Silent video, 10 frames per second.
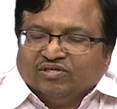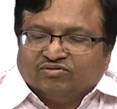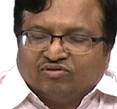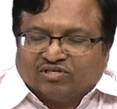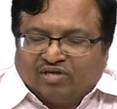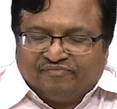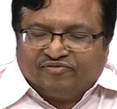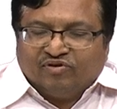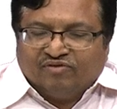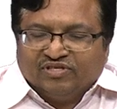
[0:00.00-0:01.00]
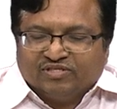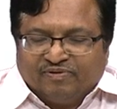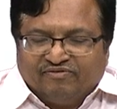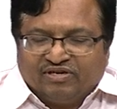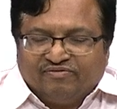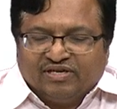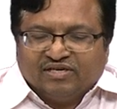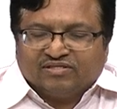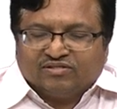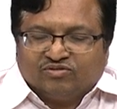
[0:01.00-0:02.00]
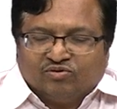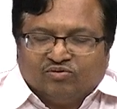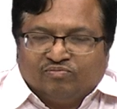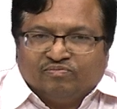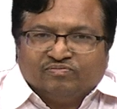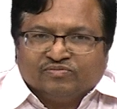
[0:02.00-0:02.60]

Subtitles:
So, the top view of these power dividers show